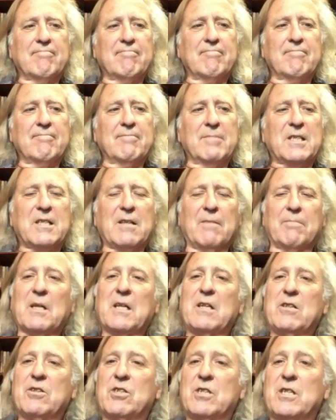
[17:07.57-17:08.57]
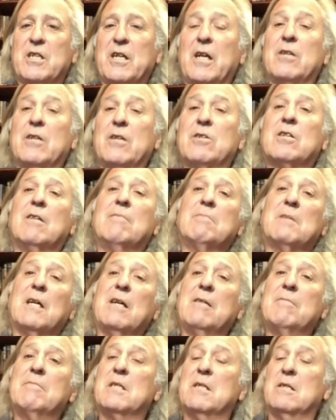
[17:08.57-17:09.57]
something has changed.
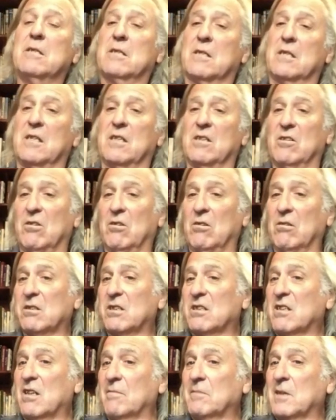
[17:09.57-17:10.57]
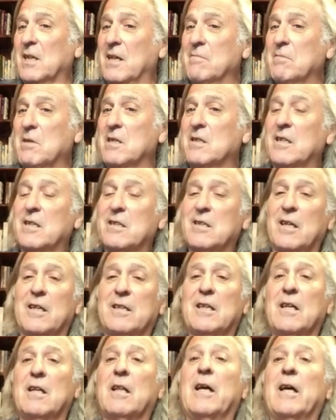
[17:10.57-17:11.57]
Sometimes it's guilt. Sometimes it's things
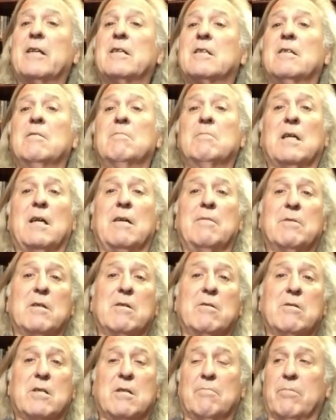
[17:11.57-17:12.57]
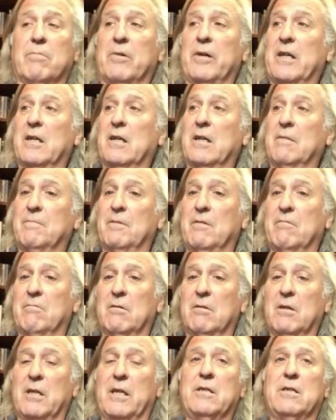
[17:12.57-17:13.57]
like that. Like sometimes there's a breakup of a
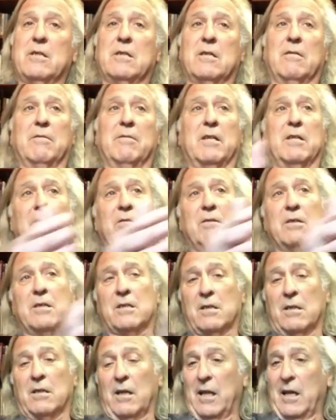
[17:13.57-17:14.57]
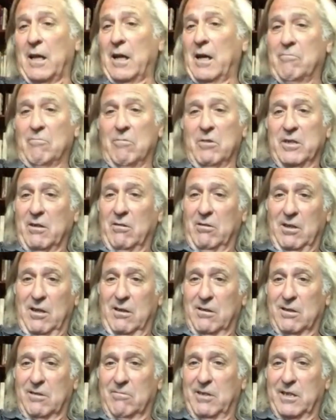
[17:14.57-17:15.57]
relationship. You know, we're no
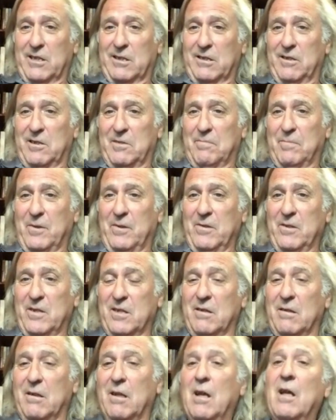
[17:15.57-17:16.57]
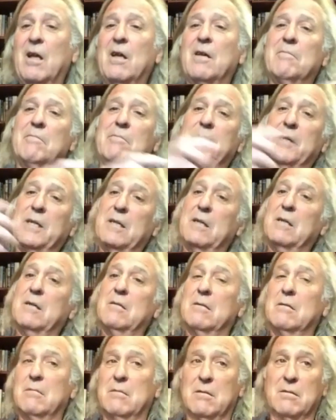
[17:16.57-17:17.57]
longer with this person, but
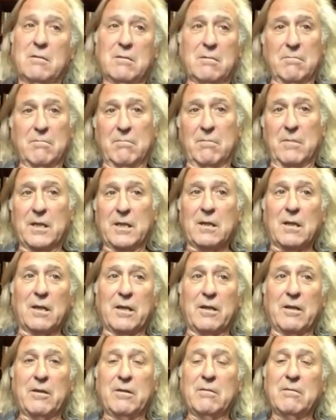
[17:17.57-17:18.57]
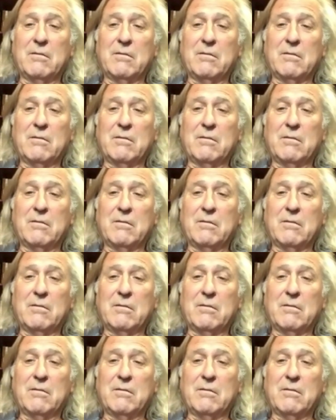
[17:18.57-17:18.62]
mentally,